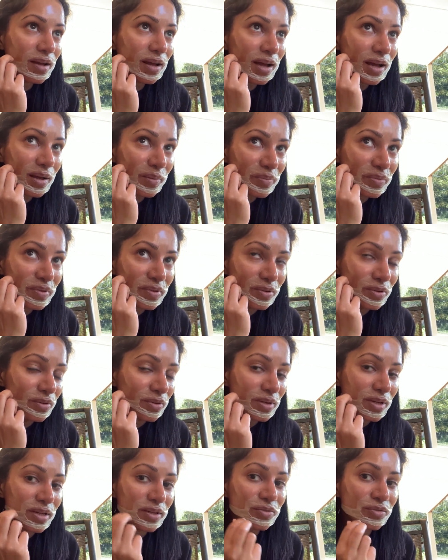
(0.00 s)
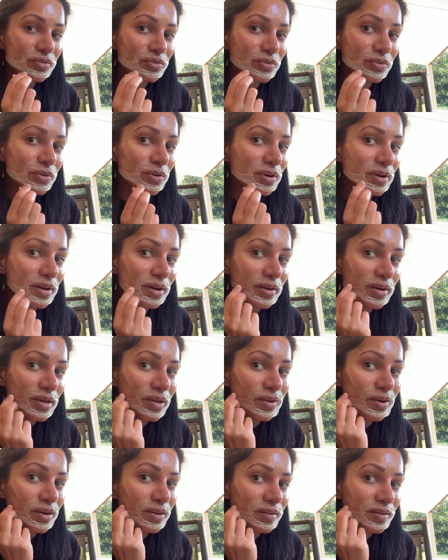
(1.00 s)
absolutely extraordinary
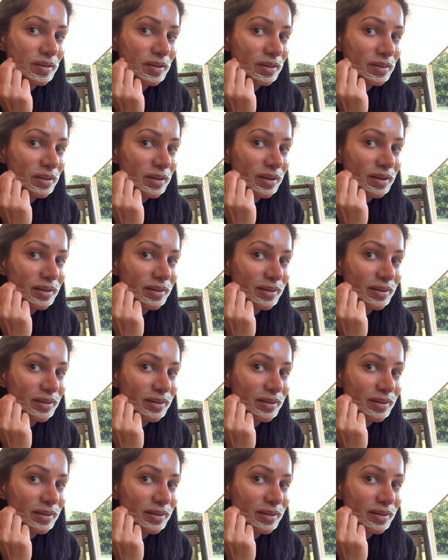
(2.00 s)
content that I